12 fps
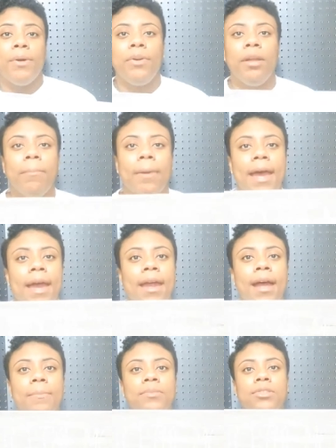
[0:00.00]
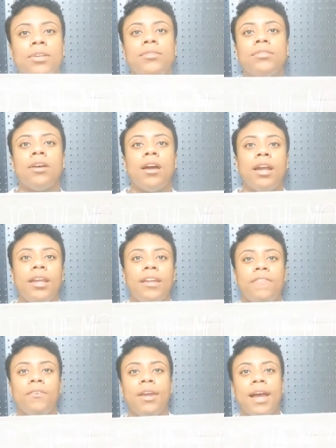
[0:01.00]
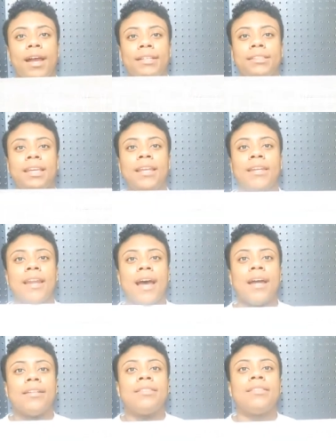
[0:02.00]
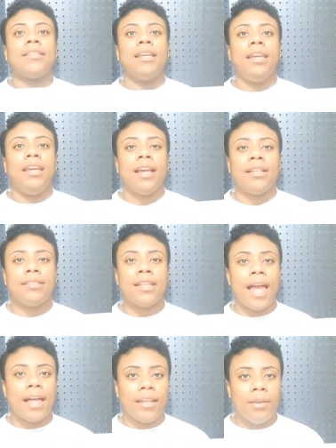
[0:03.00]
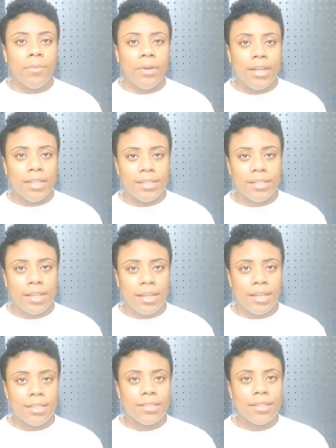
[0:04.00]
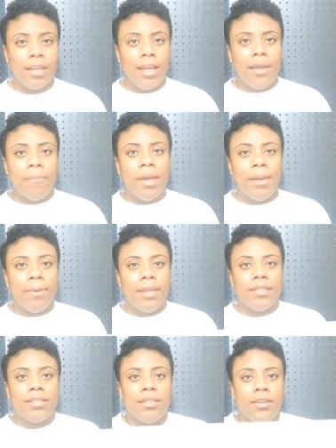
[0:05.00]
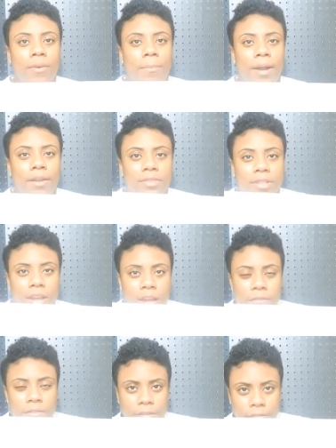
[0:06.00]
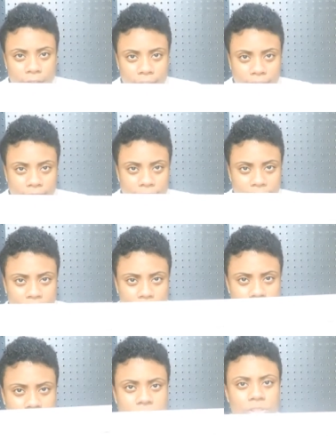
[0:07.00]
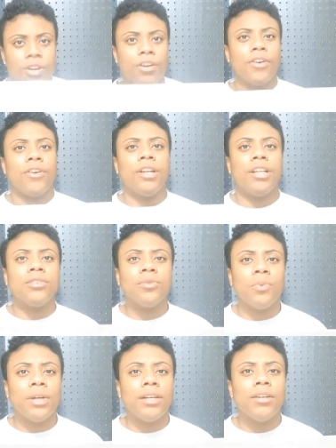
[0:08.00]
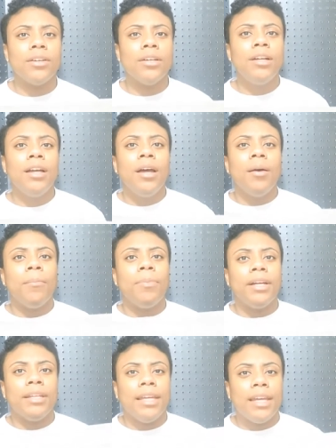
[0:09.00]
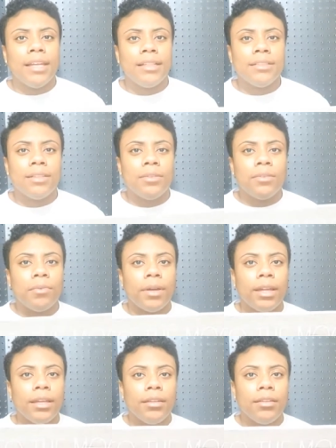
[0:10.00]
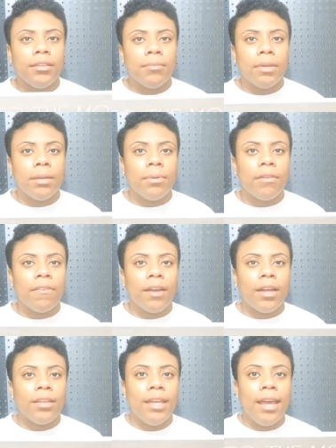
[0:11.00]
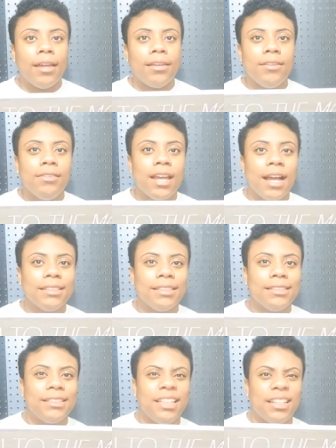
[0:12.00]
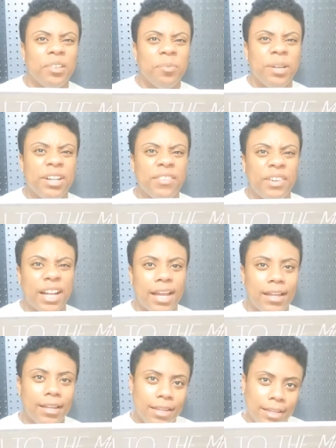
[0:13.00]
moon and back. I'm so sorry if you guys cannot see exactly what it says. Maybe it's, you know, bouncing off the fact that I have a white shirt on as well. But yes, oh wait, maybe if I, yeah, you guys can see a little better when I